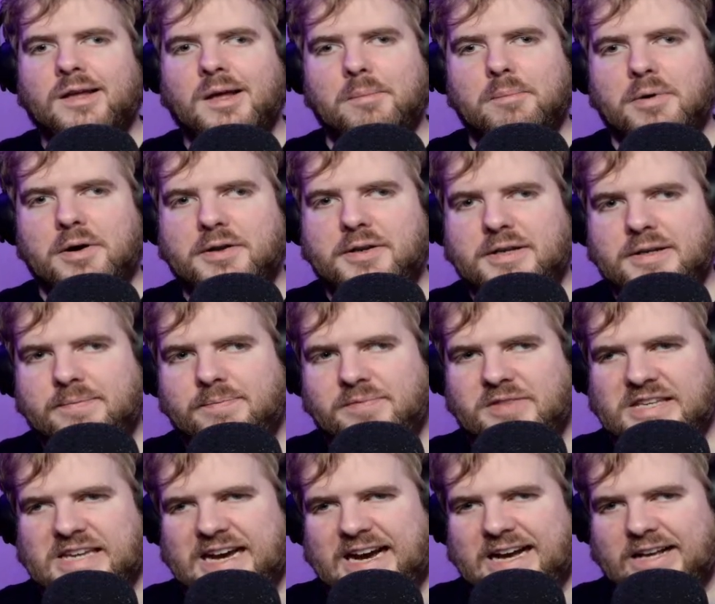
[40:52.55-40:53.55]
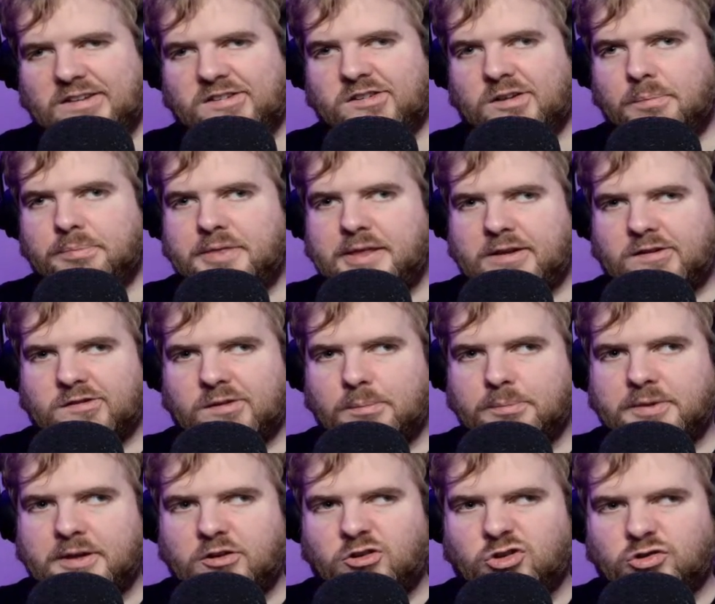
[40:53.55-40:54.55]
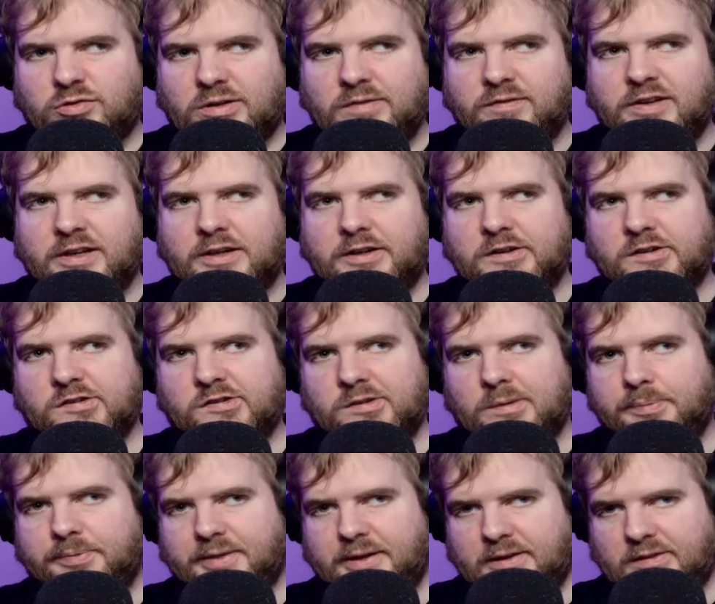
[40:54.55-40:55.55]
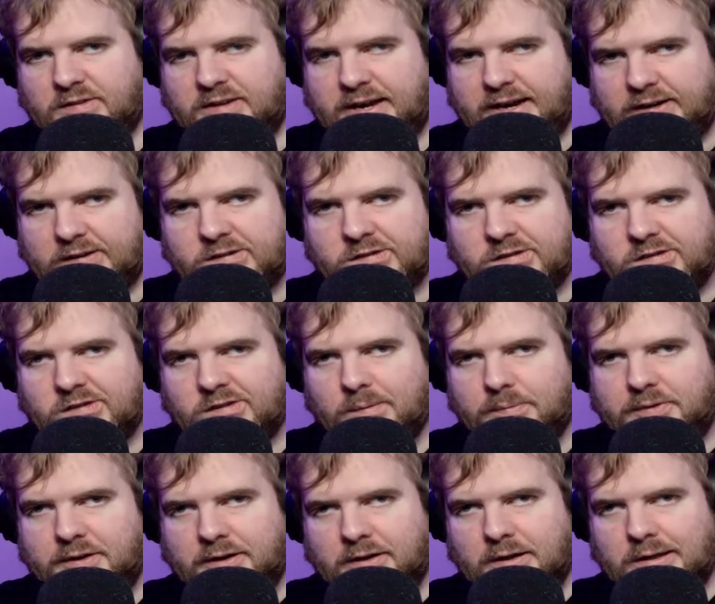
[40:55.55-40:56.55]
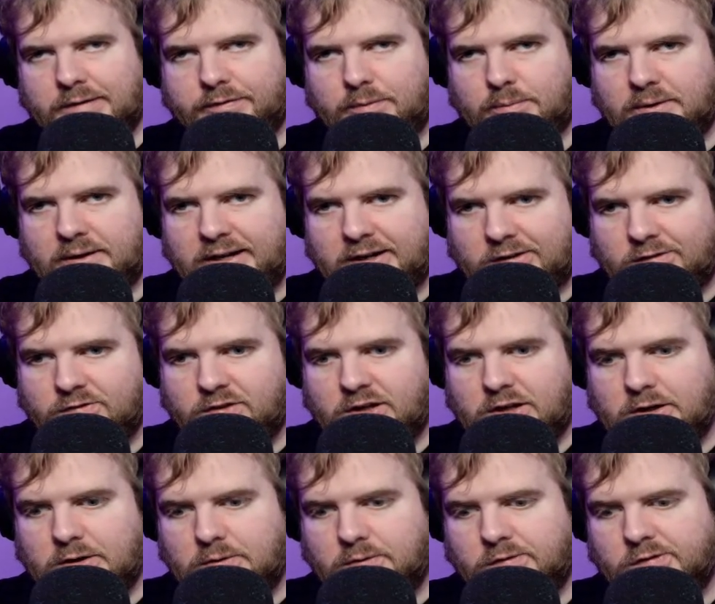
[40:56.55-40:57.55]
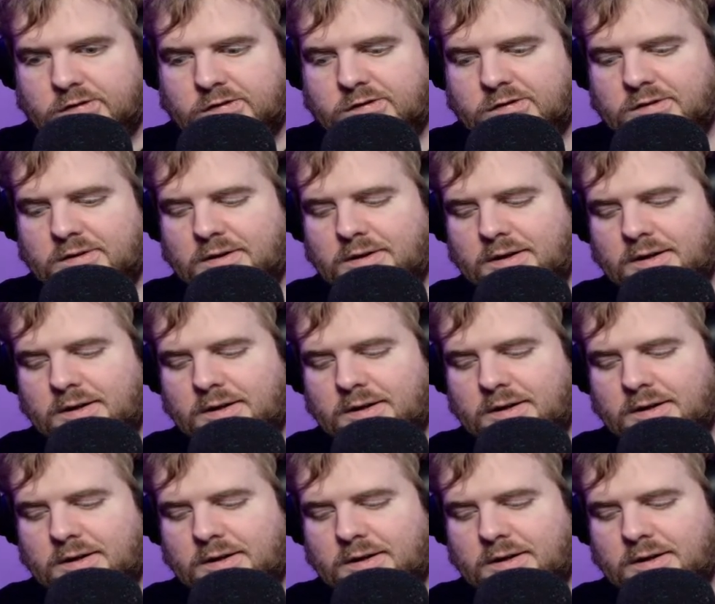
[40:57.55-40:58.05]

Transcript: But yeah, something screen readers, something text, something not everyone likes videos.